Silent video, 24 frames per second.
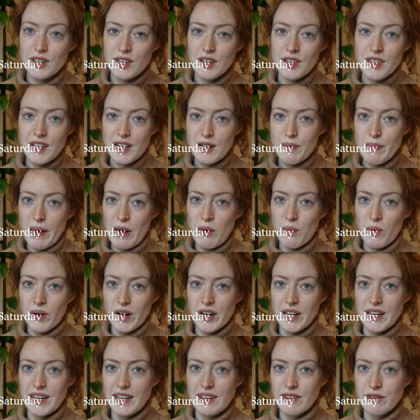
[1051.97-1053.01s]
good thing about
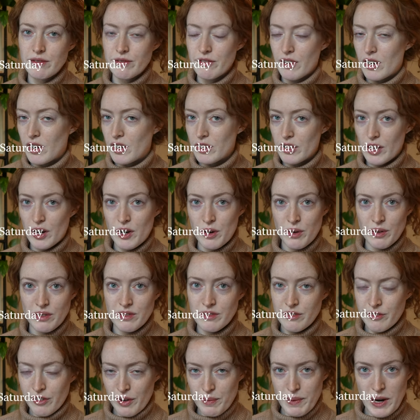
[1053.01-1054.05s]
working
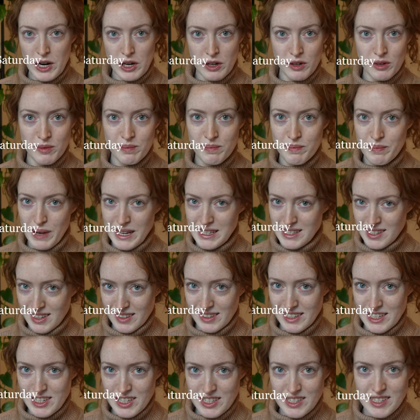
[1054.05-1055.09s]
alone from home,
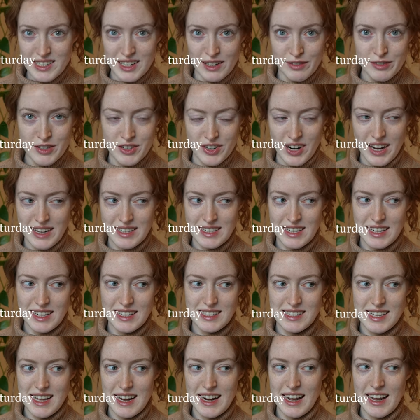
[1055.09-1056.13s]
basically just self-directed,
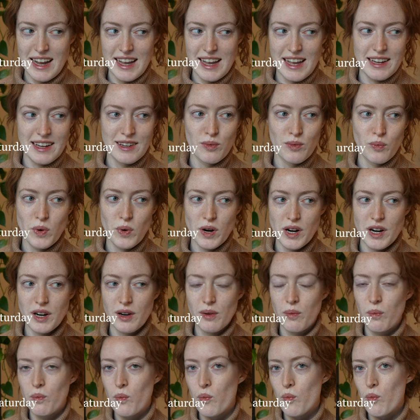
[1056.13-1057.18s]
is that I can
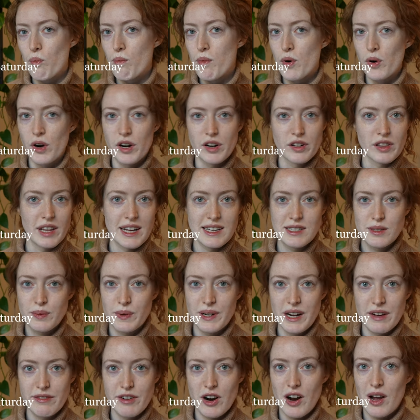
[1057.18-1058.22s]
work more or less
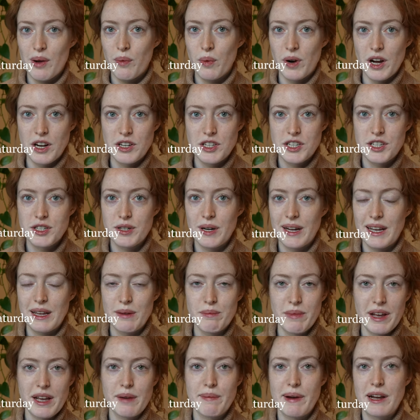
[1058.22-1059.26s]
whenever I want to. I can
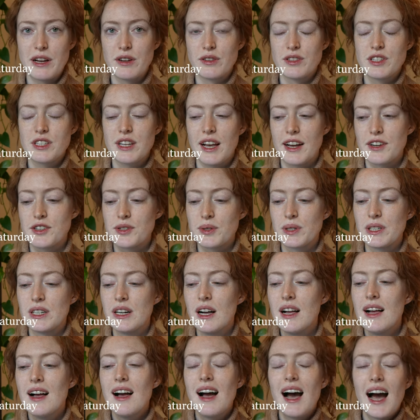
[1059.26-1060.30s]
make my own
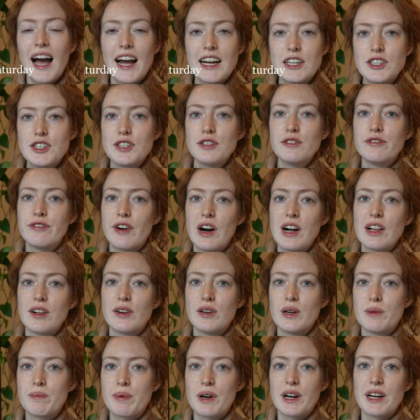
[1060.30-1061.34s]
schedule. I do follow
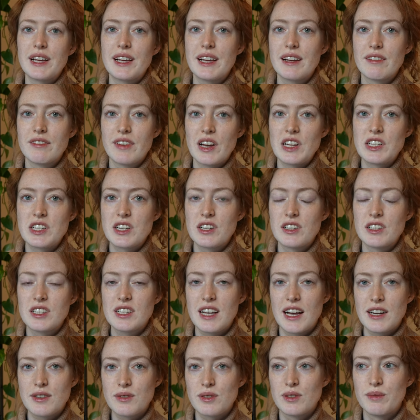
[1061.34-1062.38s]
a pretty conventional
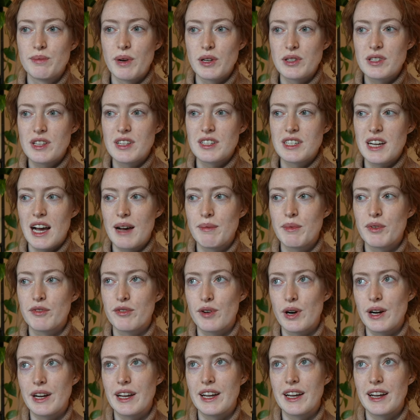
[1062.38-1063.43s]
schedule most of the time of
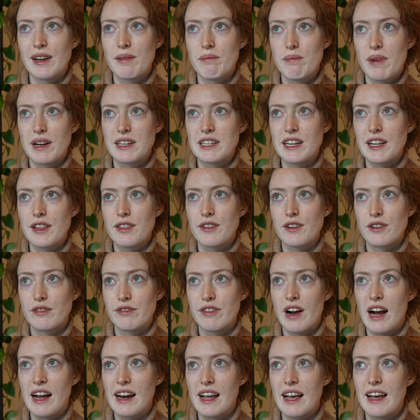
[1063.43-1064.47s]
working Monday through
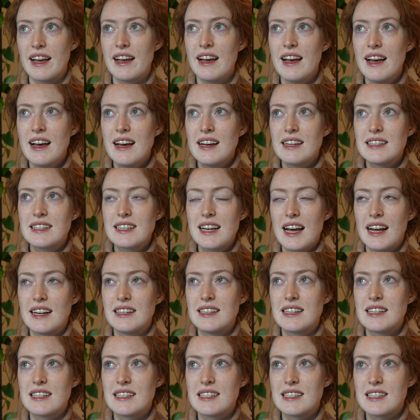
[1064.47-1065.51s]
Friday, 10
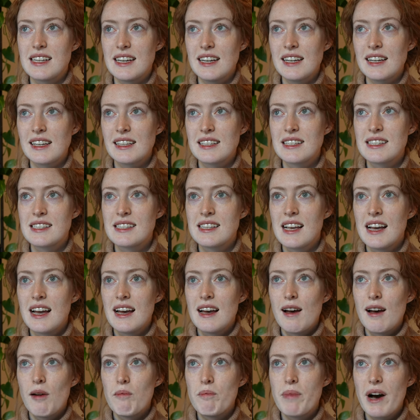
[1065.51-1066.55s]
to 6.
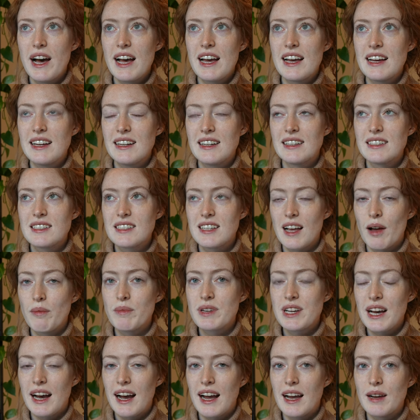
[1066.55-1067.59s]
But
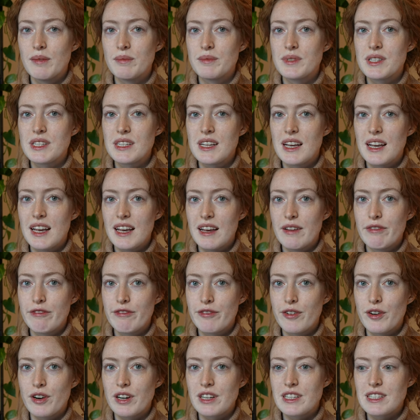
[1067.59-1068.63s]
sometimes, if
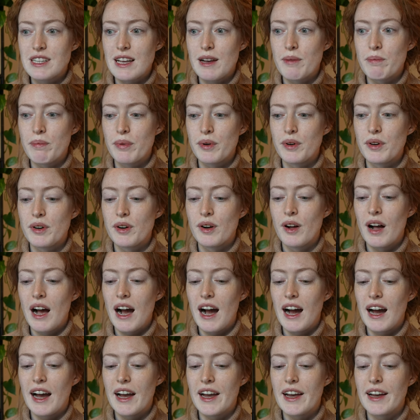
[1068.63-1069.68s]
for example,
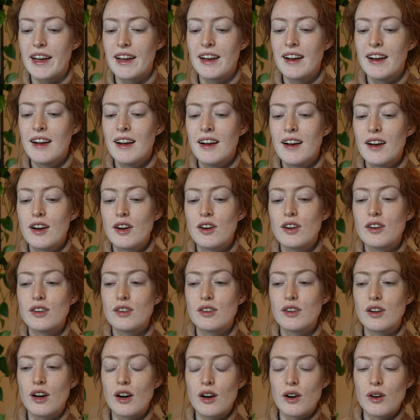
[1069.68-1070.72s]
I
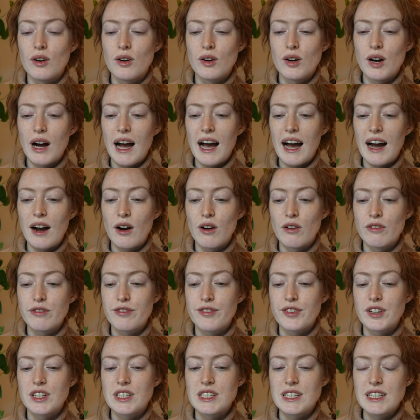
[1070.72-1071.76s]
go out
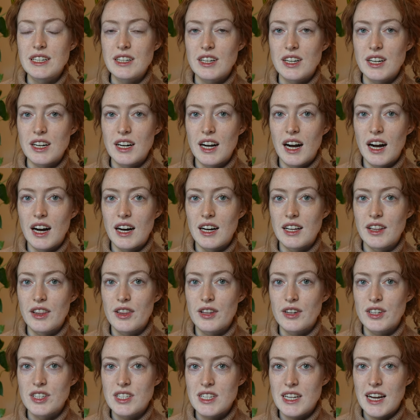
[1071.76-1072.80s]
for dinner on
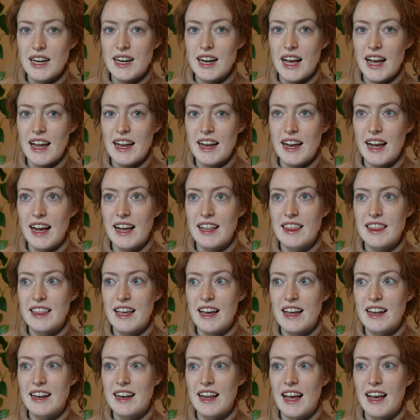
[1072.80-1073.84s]
Thursday night and
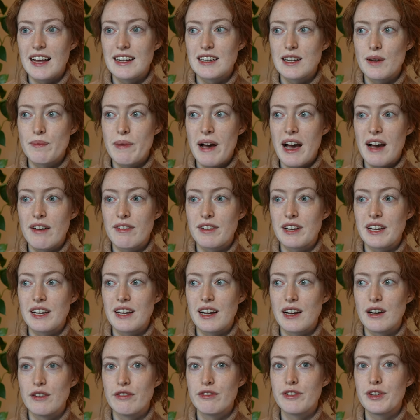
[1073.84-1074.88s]
then end up
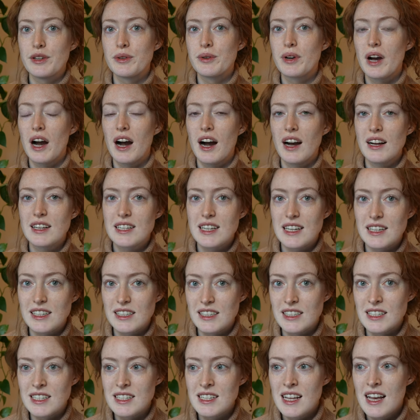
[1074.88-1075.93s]
having a few
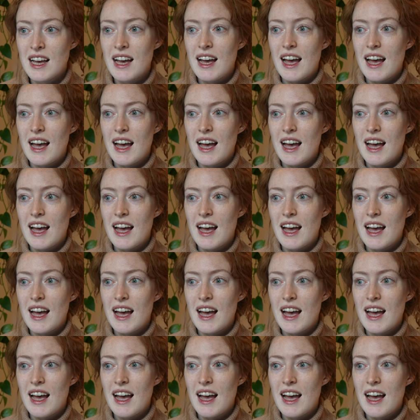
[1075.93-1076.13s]
cocktails,